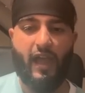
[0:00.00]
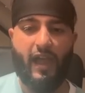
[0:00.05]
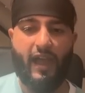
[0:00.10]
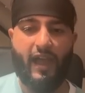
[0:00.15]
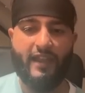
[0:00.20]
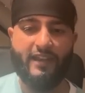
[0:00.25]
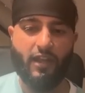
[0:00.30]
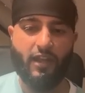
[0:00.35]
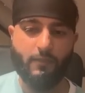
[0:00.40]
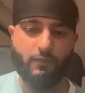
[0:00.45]

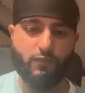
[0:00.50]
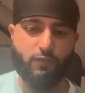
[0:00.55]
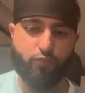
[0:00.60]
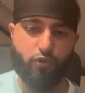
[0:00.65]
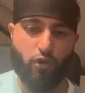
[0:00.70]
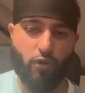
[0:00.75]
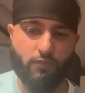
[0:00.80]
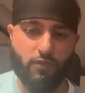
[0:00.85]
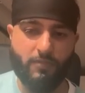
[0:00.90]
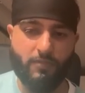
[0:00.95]
And I'm
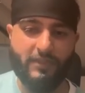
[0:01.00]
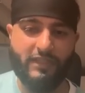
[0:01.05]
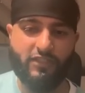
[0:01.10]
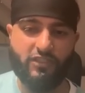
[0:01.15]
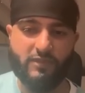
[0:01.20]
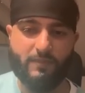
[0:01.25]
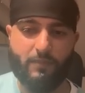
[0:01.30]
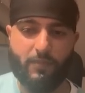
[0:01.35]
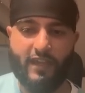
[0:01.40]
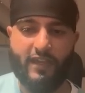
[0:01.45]
probably
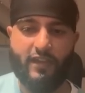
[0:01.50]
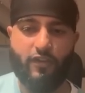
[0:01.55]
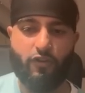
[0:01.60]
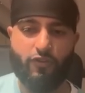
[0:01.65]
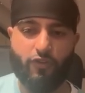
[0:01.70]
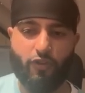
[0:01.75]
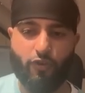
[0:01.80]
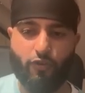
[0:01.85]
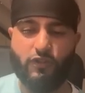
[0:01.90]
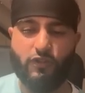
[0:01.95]
just playing
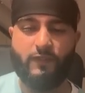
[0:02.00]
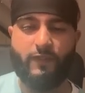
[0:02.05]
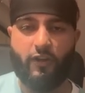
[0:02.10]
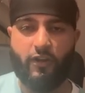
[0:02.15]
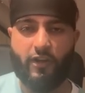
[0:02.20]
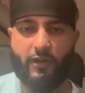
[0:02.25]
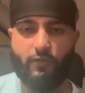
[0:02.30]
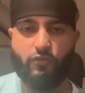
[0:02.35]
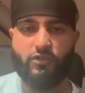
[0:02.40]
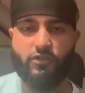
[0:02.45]
on those
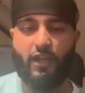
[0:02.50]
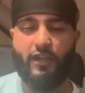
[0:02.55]
variables.